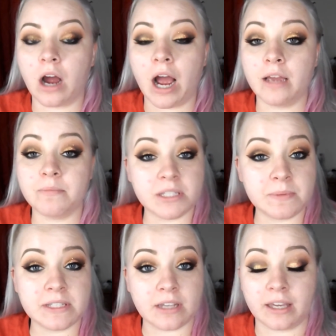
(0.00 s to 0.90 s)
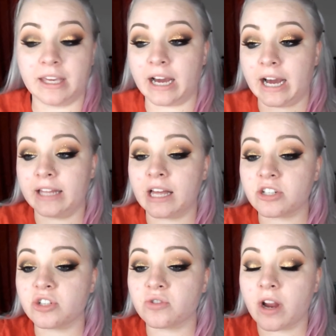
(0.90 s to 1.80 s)
I must be sucking at
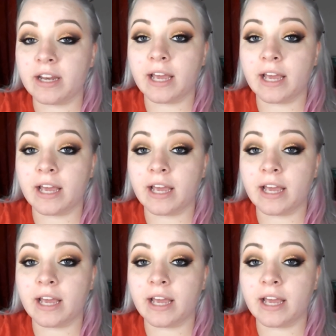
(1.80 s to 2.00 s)
eyelashes right